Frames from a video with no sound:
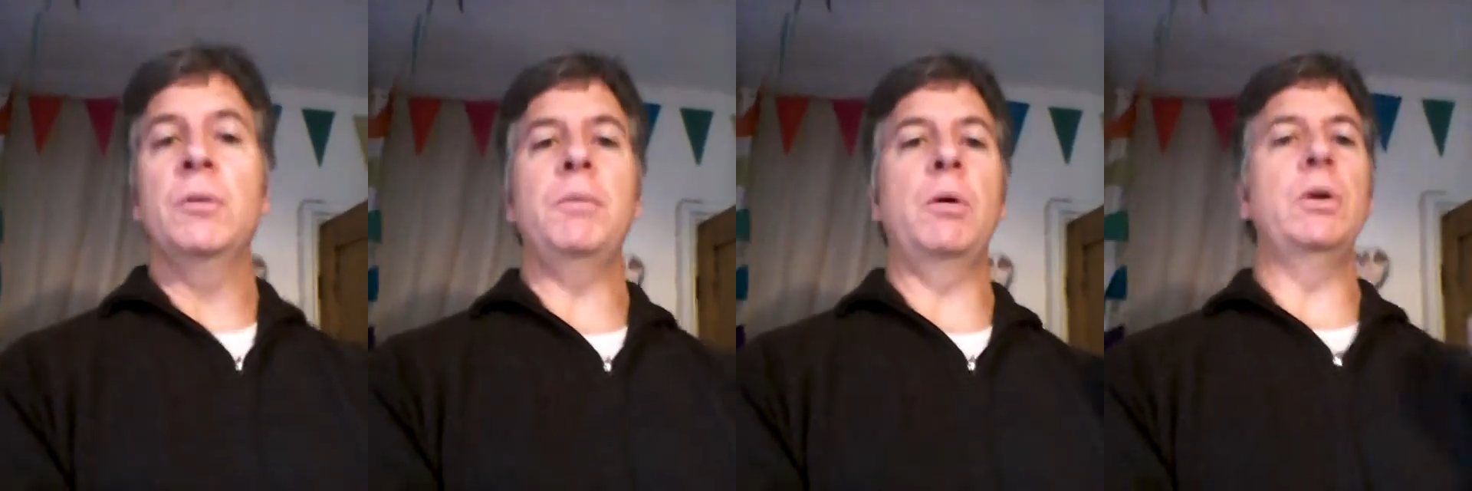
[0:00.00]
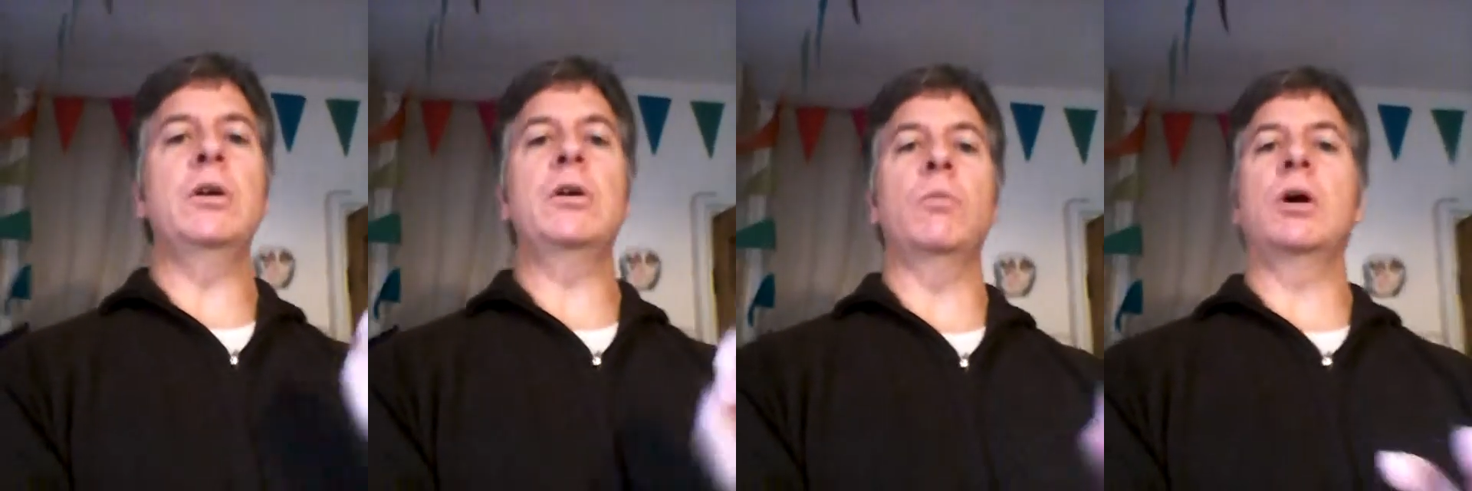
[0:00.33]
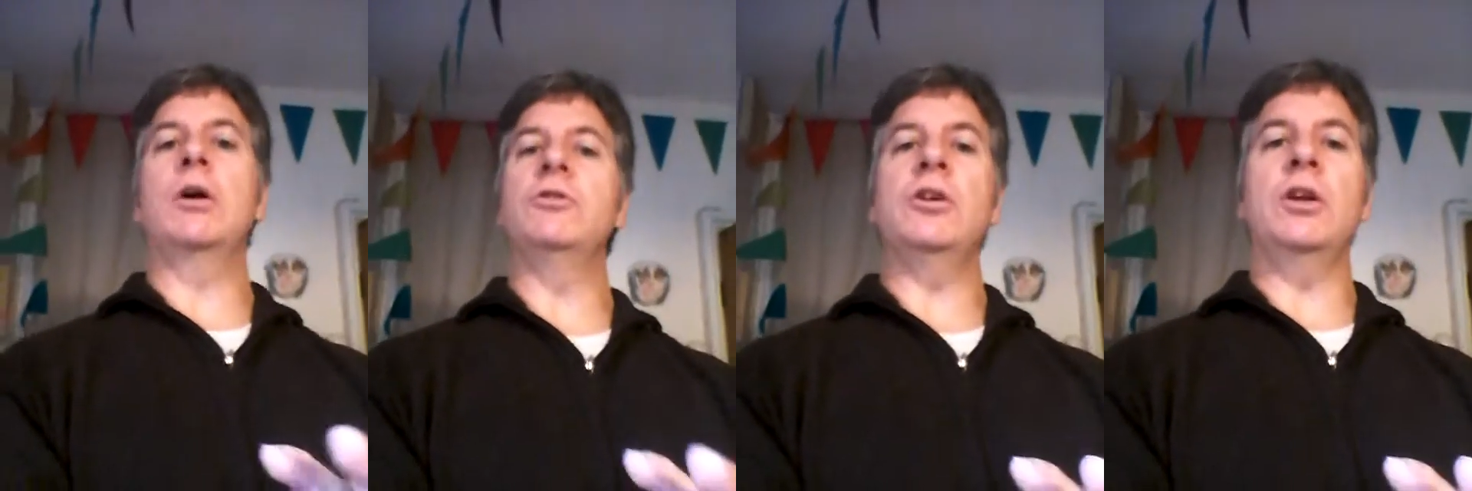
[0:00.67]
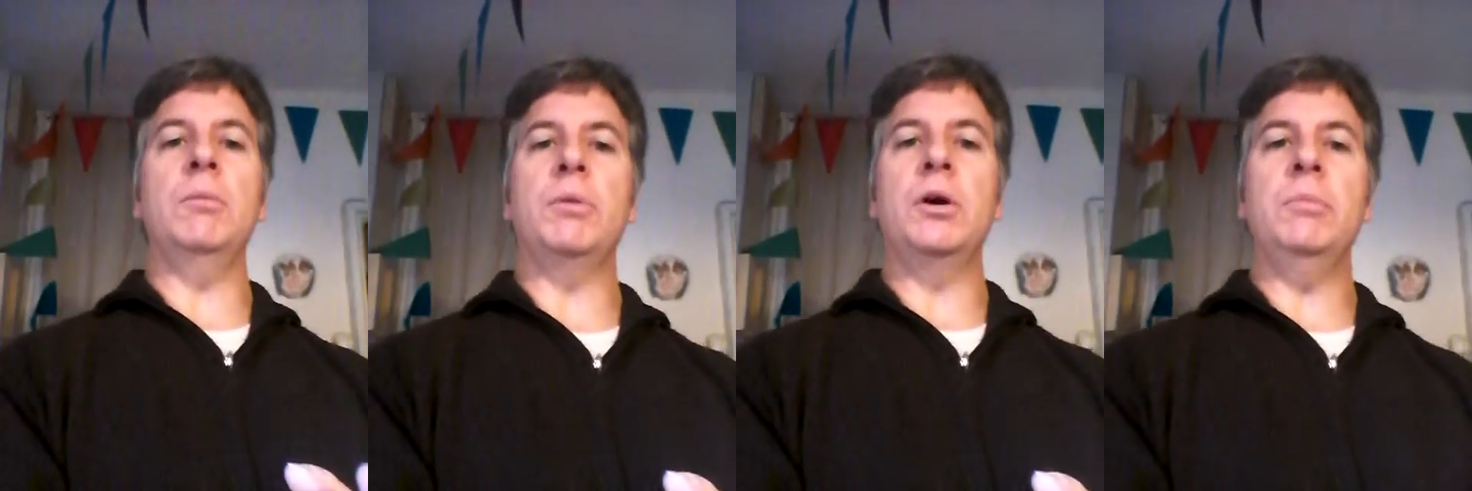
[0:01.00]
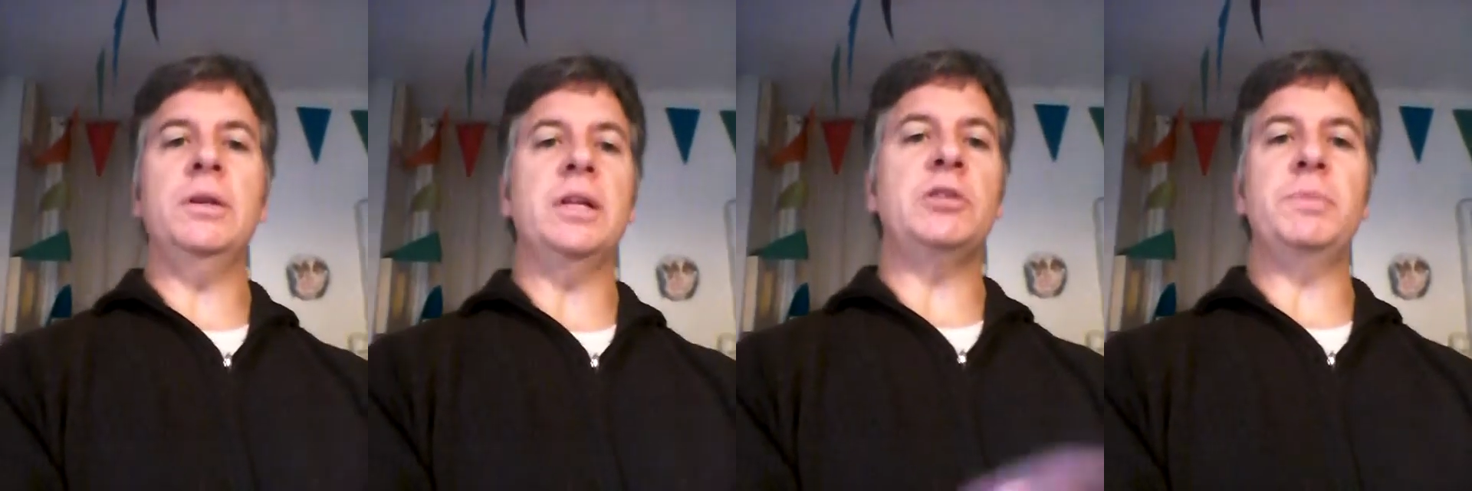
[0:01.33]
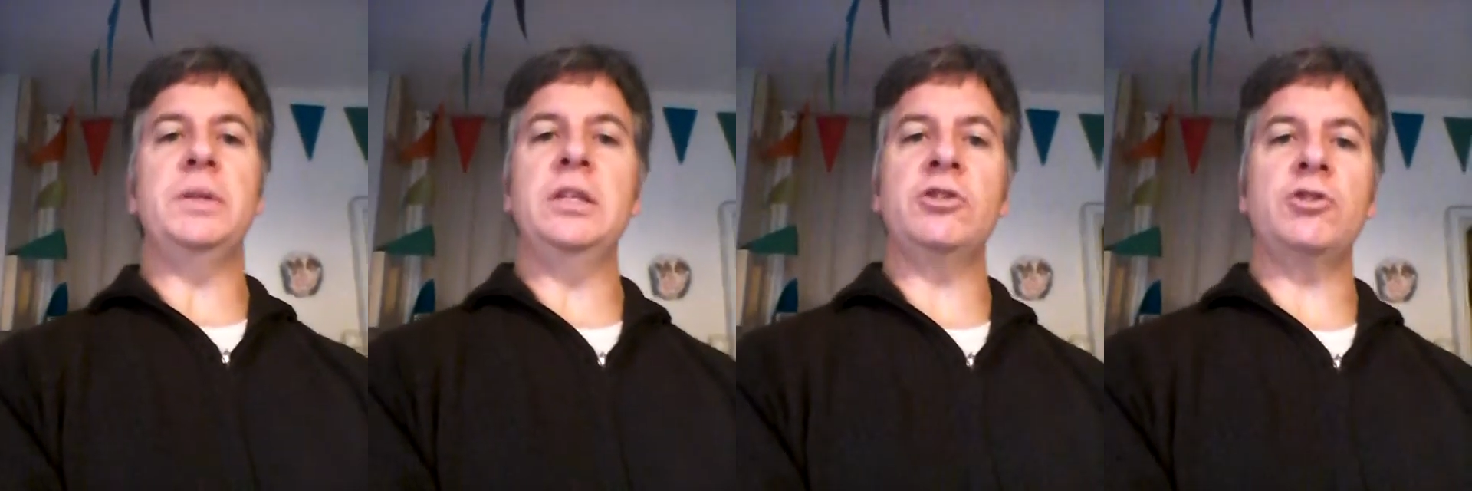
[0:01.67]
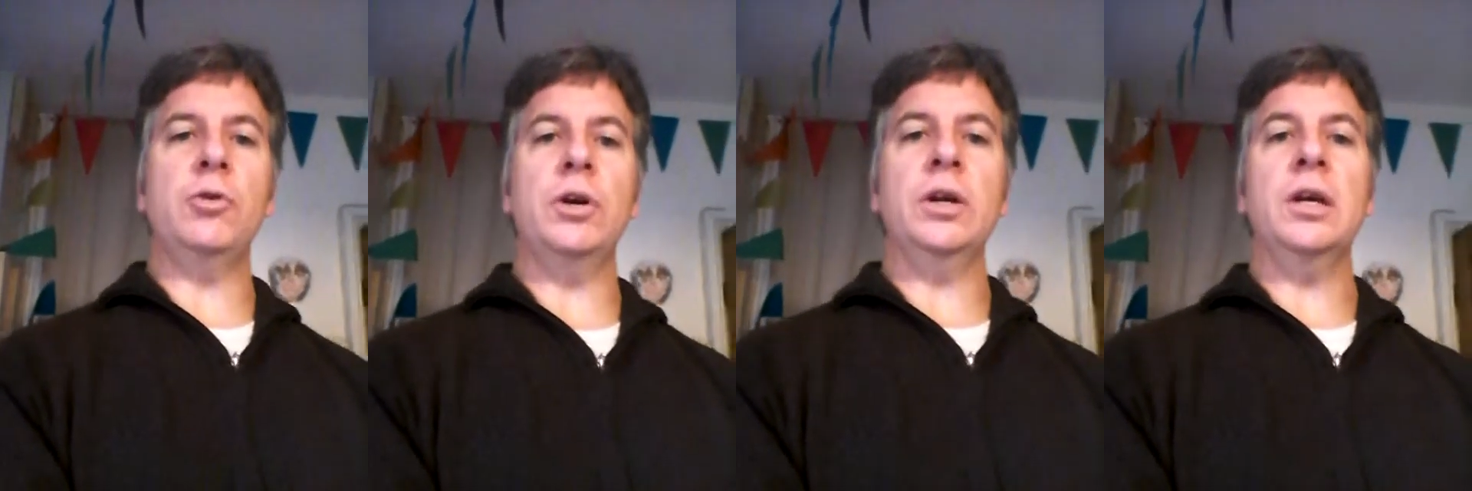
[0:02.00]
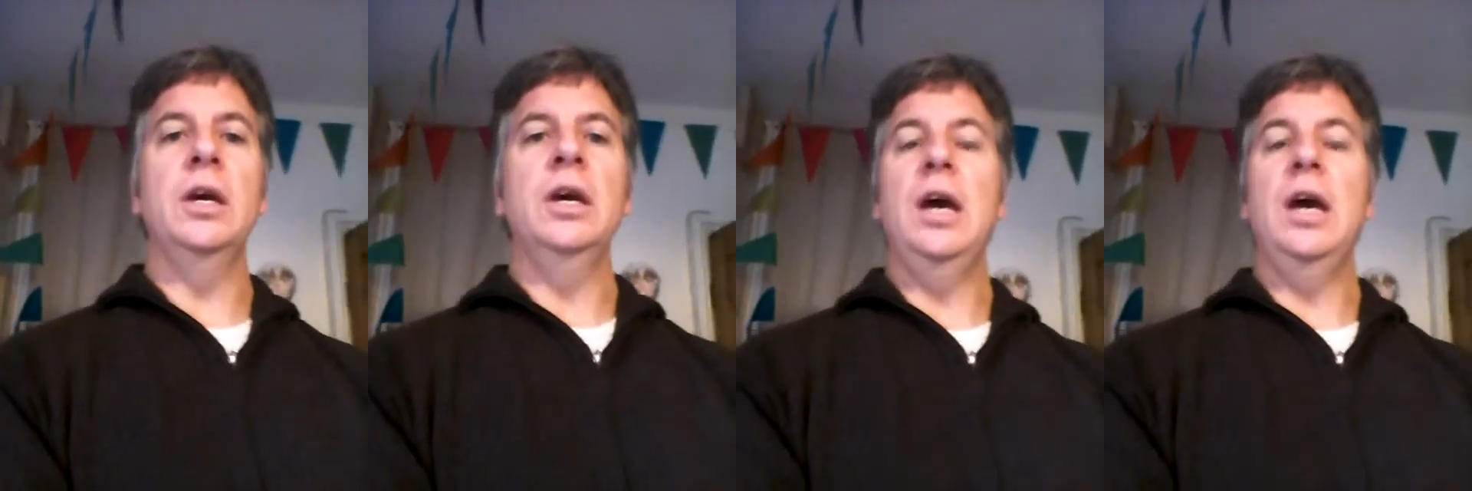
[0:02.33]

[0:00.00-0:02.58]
But we look at what goes on in Burma, that's been historic,